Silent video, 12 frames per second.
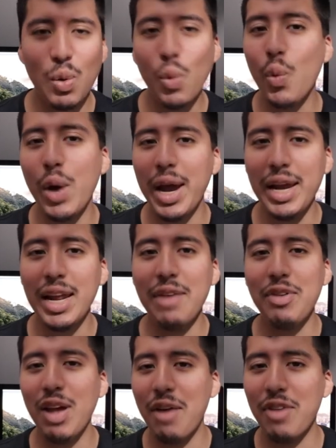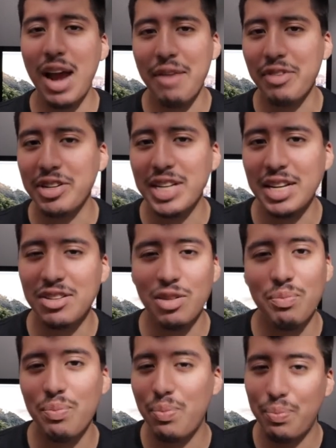wait if you ever had the chance
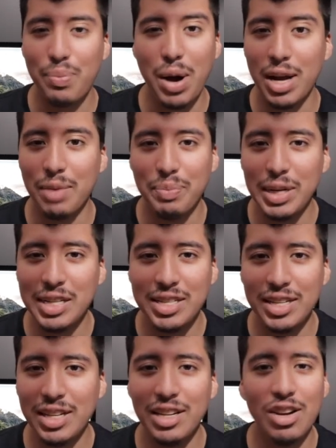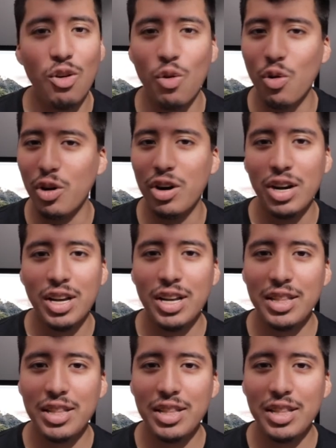to buy a PC or